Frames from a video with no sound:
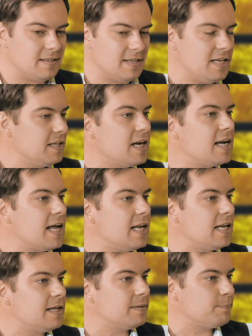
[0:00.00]
it, uh,
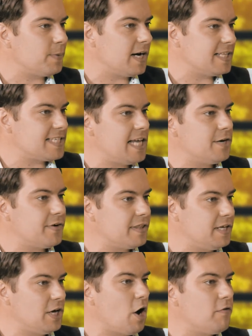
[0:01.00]
uh, uh, by tailoring
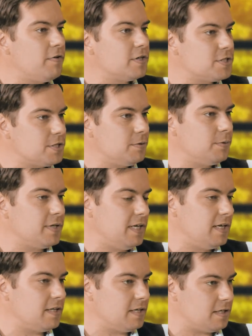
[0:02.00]
the offer to
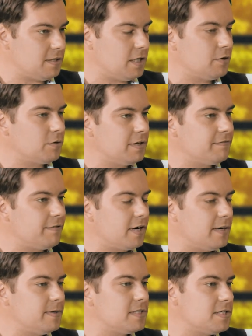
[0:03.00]
the, the, the local
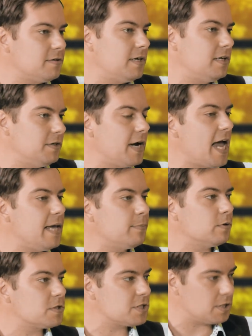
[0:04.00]
environment, you're, you're
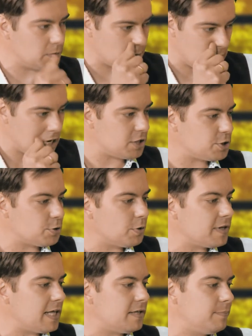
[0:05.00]
able to
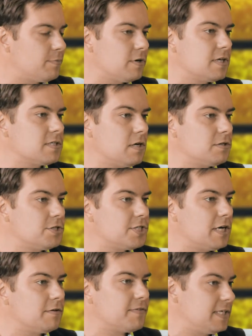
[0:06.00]
ensure that the products on
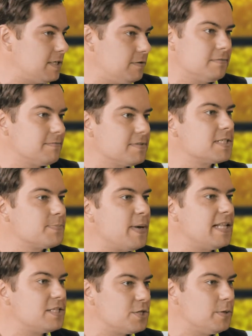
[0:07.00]
shelf, they don't
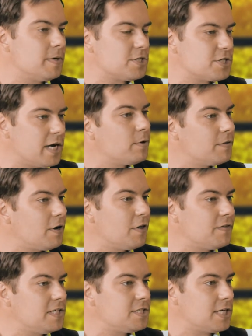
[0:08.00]
spend too much time on,
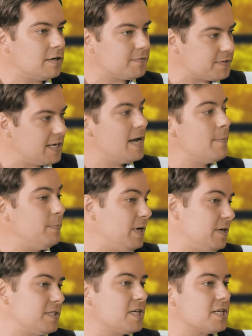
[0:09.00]
on these shelves
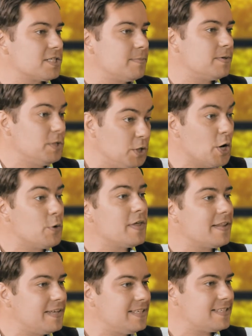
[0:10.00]
because customer you know
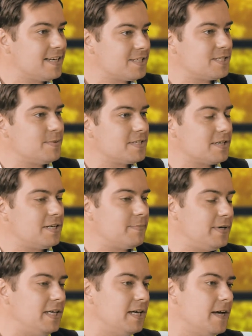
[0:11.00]
that these customers are going to
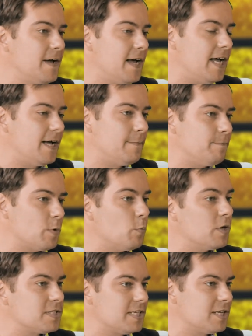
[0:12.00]
be um,
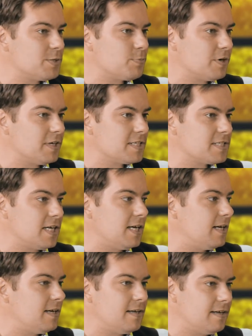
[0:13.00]
wanting those products uh
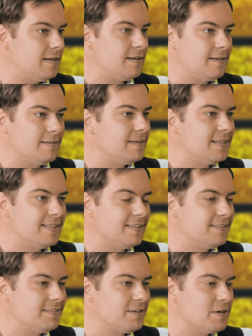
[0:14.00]

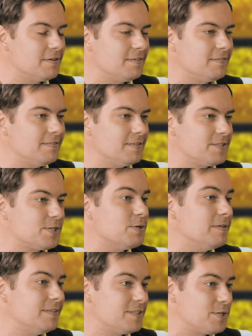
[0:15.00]
uh, uh, uh,
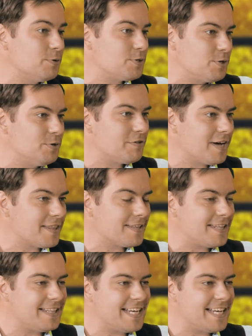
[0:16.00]
so, so sooner rather than